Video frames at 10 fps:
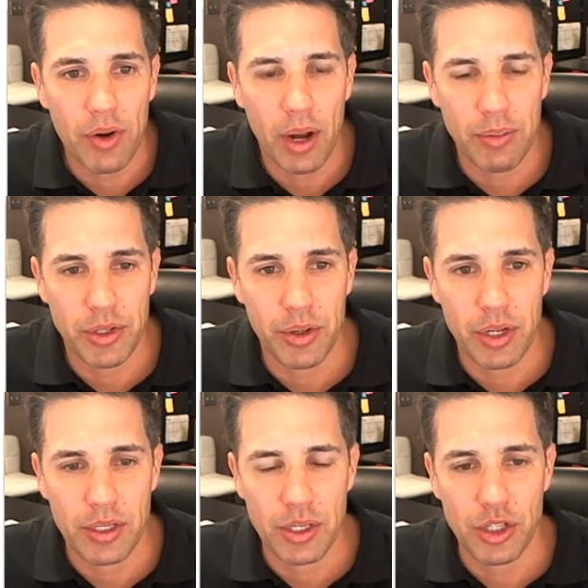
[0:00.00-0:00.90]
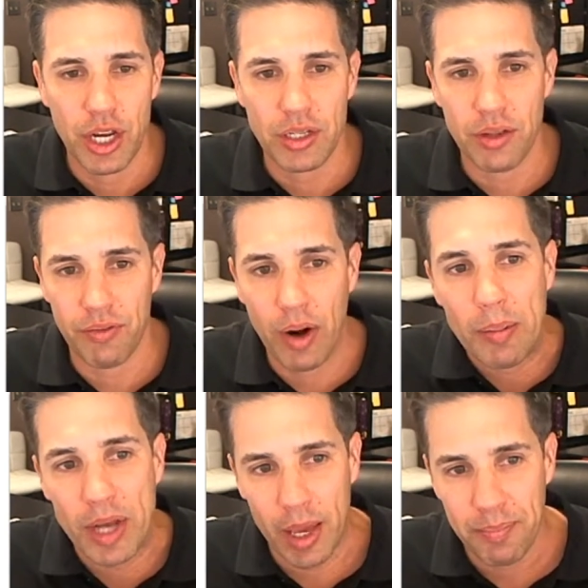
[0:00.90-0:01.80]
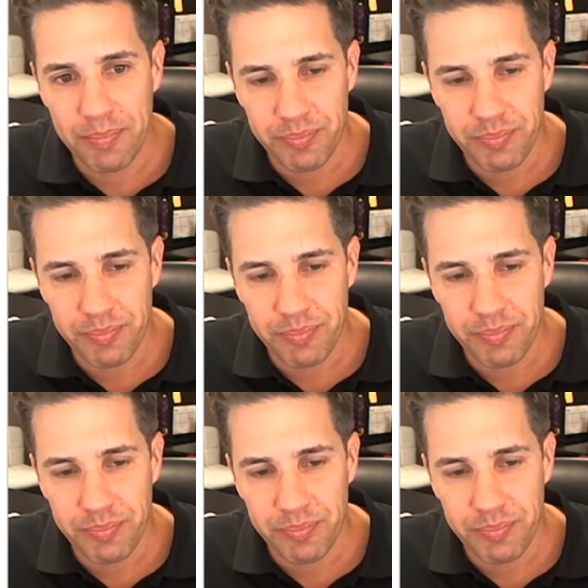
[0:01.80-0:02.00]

opportunities to change the from name,